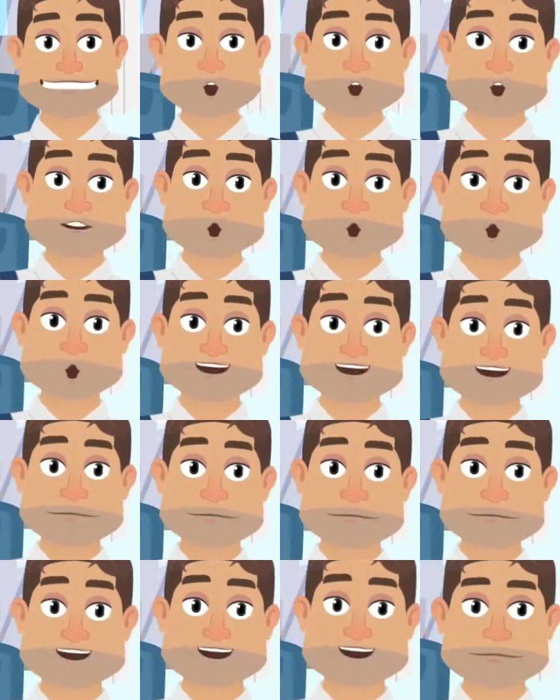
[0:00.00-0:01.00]
sewer.
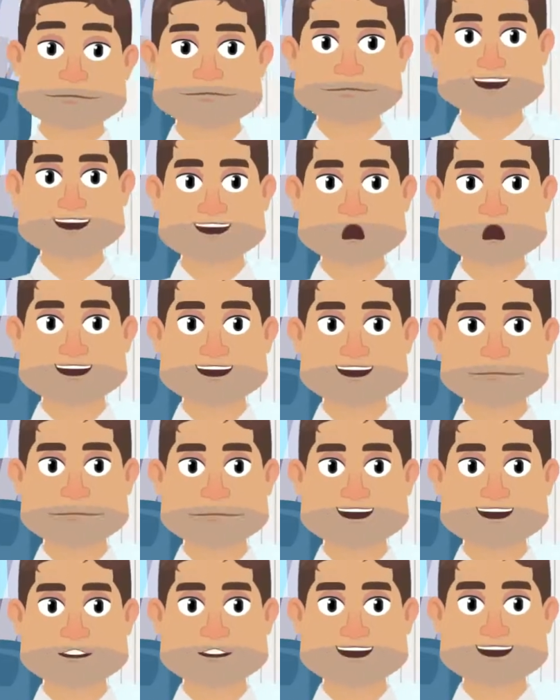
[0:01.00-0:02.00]
Now,
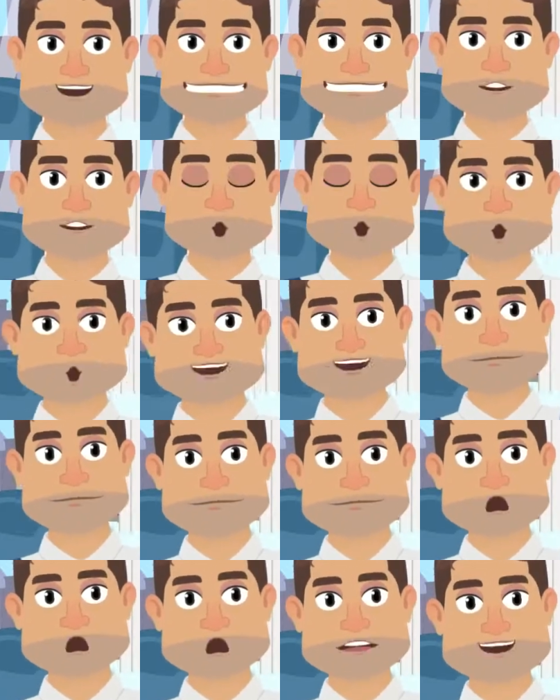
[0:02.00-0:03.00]
a side
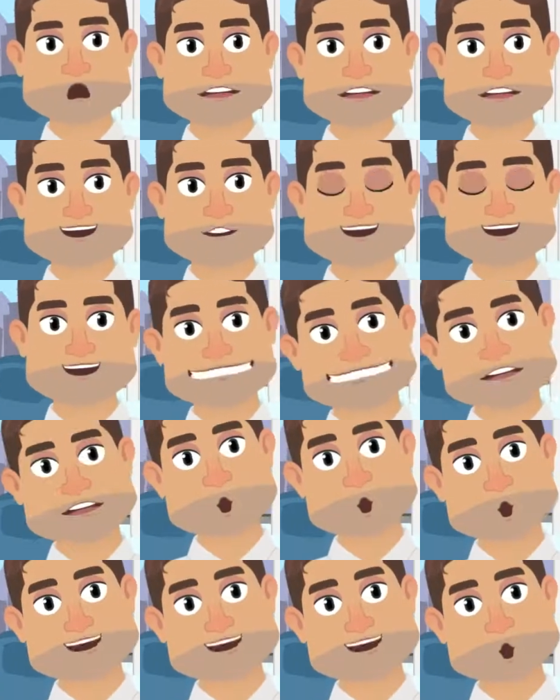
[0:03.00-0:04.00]
note, while hydrojetting
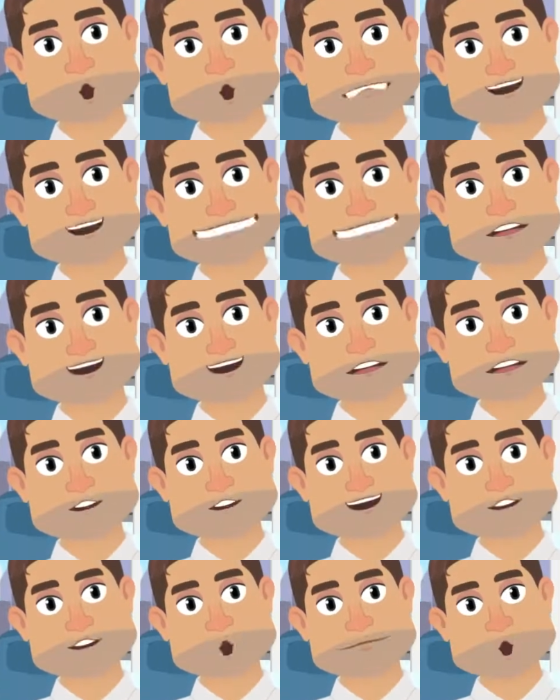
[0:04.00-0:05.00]
through the roof vent
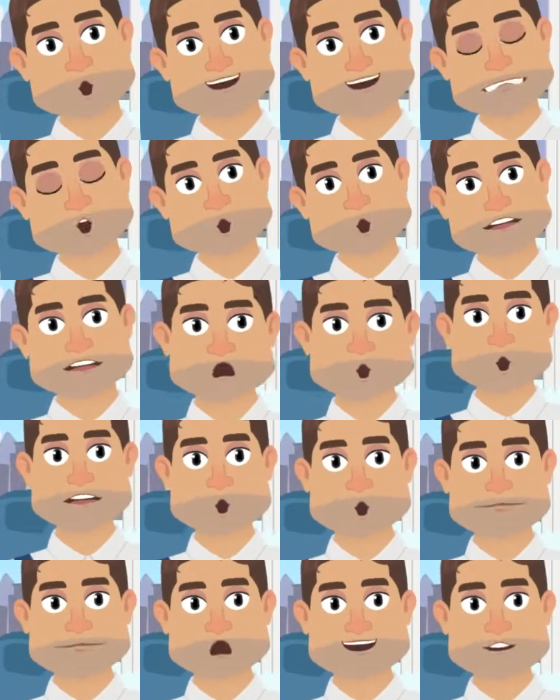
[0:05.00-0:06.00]
is an option
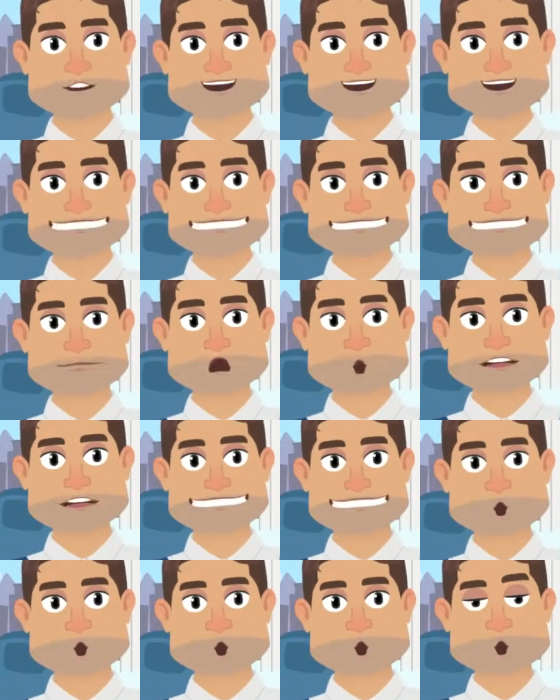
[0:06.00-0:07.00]
chosen by some people
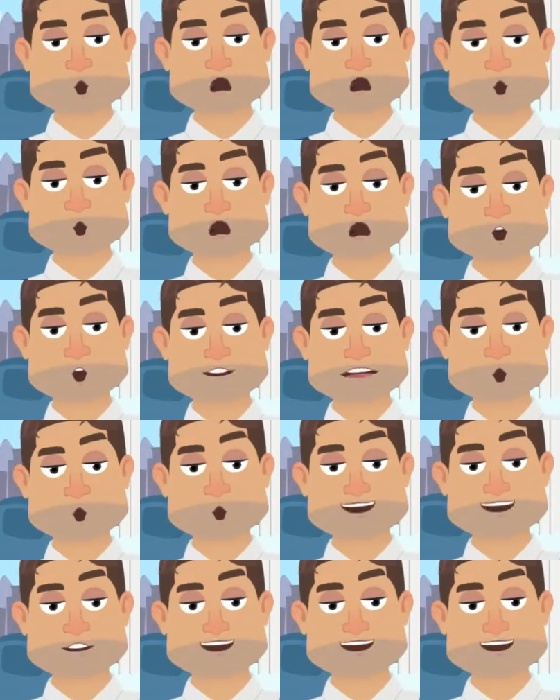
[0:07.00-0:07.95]
because, well, it's less